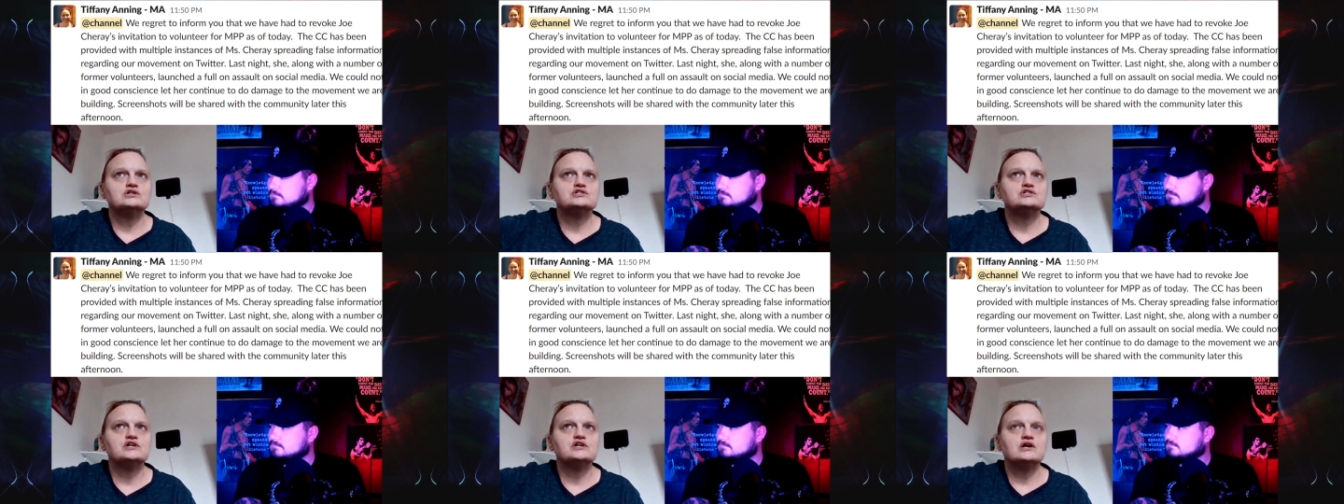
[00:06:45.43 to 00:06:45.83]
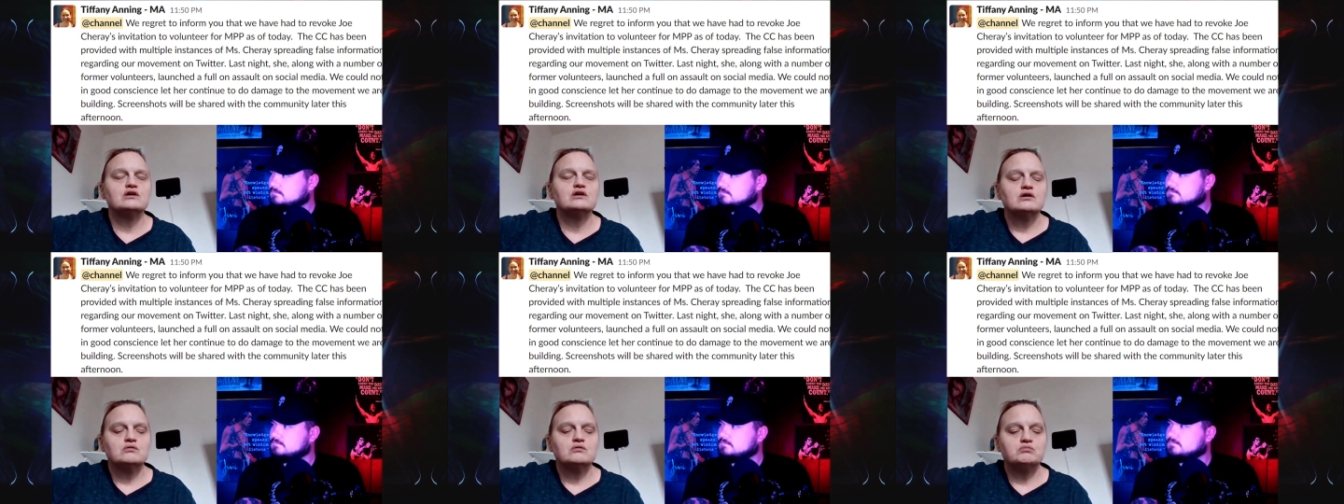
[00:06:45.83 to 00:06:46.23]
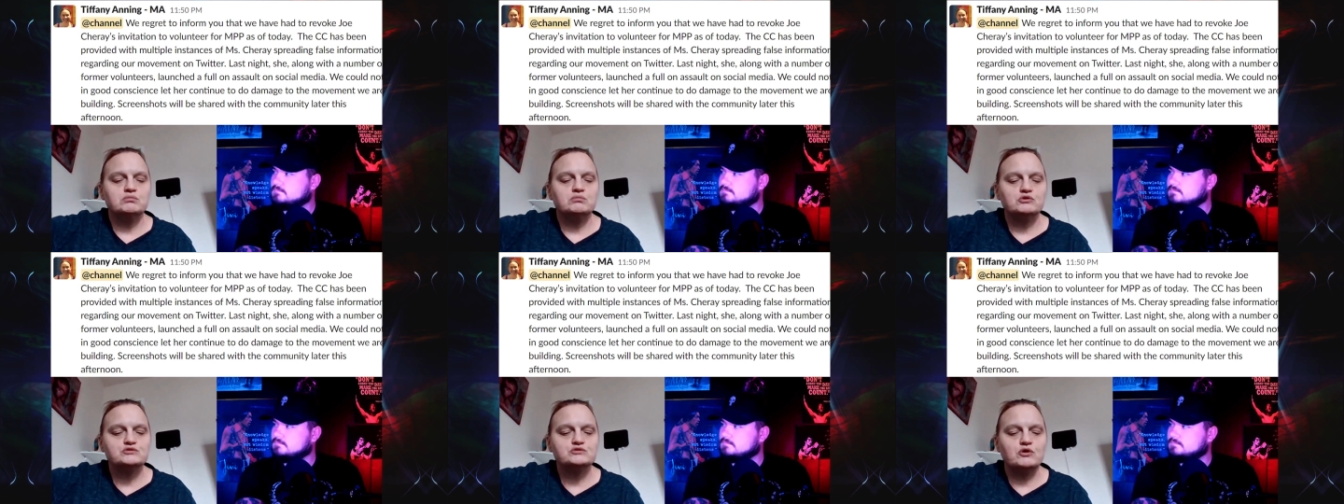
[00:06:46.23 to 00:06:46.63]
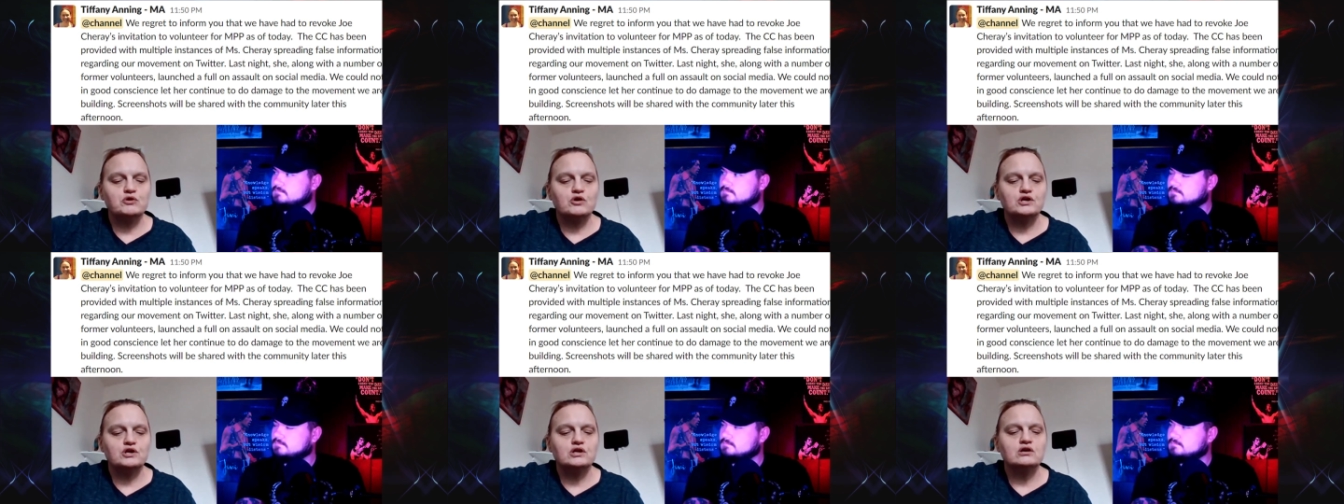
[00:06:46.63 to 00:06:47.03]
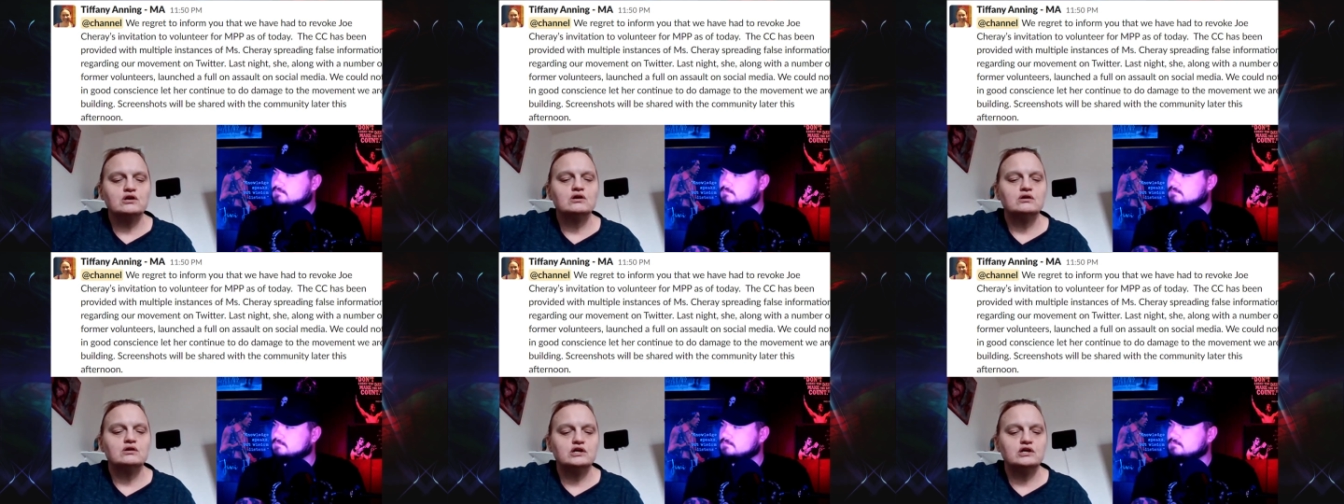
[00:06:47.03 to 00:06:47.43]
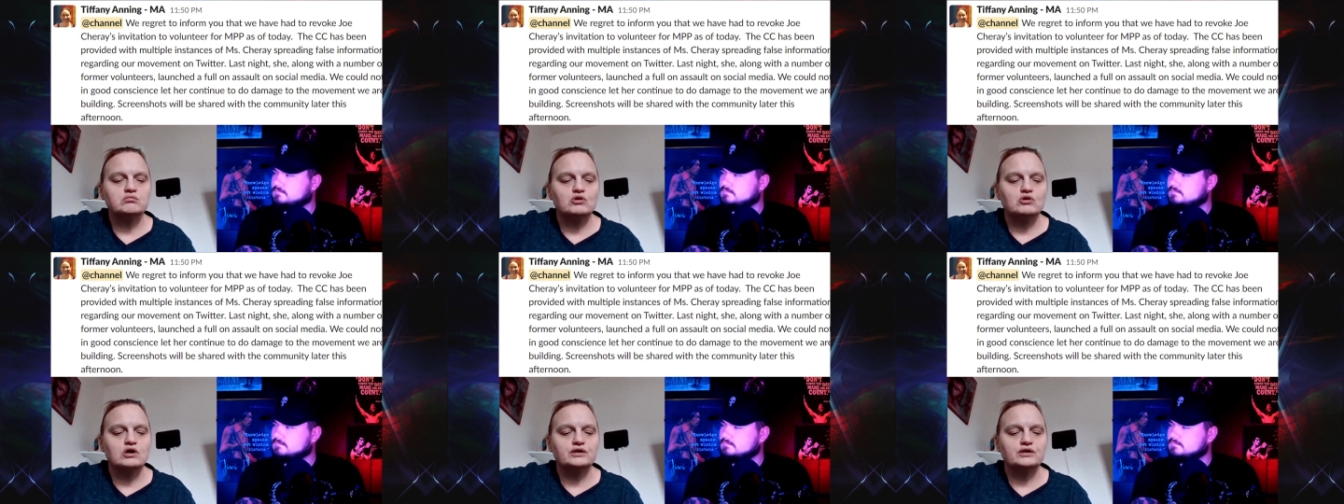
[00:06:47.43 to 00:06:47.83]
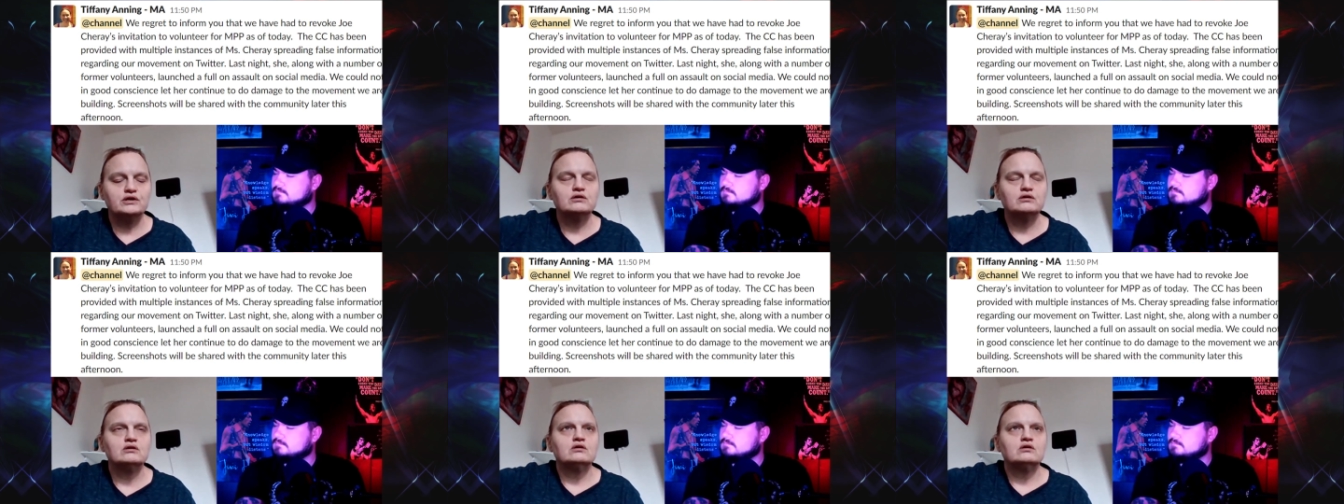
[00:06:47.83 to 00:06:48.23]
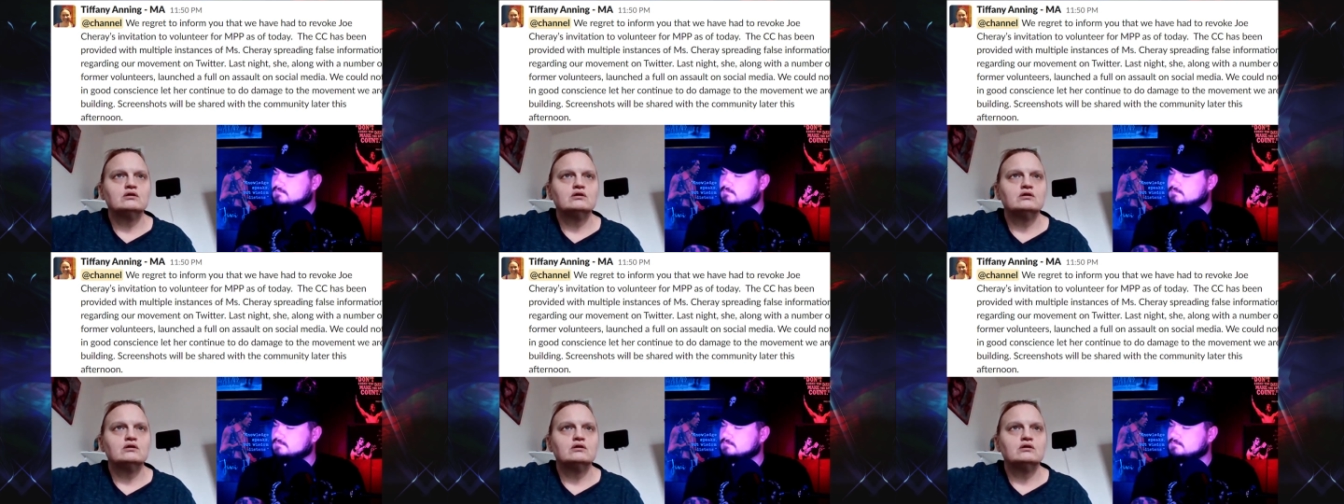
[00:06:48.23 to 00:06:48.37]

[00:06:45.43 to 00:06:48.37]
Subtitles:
I should say, People's Party, Nick Brana,